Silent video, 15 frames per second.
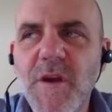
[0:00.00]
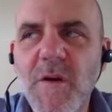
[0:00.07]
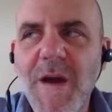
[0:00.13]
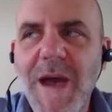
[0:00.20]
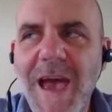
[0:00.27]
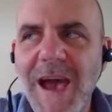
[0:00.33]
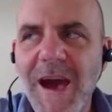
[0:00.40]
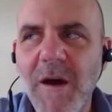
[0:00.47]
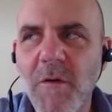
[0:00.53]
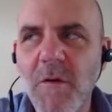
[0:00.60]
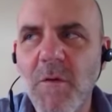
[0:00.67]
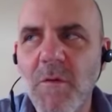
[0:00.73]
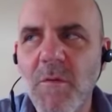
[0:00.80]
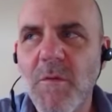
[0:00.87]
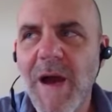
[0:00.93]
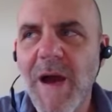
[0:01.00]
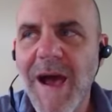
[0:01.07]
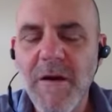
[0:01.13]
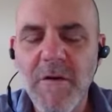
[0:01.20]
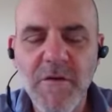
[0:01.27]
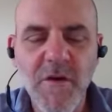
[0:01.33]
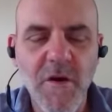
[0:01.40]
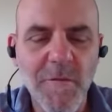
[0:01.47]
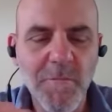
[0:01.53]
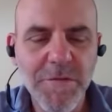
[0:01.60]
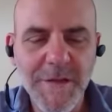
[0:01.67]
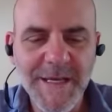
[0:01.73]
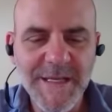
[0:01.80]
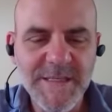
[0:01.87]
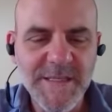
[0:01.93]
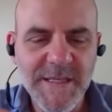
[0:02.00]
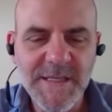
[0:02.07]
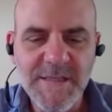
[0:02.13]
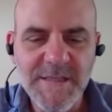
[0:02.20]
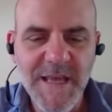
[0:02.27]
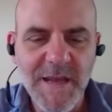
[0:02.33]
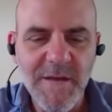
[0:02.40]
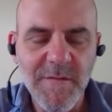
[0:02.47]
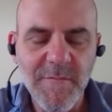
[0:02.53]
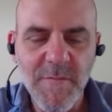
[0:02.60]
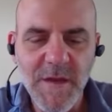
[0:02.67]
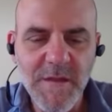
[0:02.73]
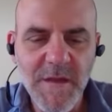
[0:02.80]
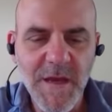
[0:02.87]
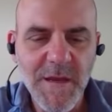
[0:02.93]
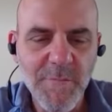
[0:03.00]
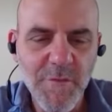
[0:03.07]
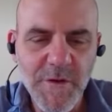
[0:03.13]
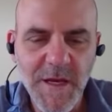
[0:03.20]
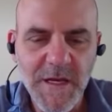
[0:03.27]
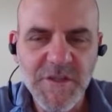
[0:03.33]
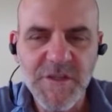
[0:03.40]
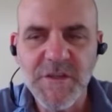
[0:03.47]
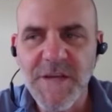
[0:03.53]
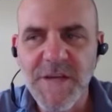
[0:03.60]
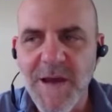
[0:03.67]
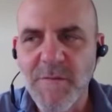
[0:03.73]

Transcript: how complex is that methane production?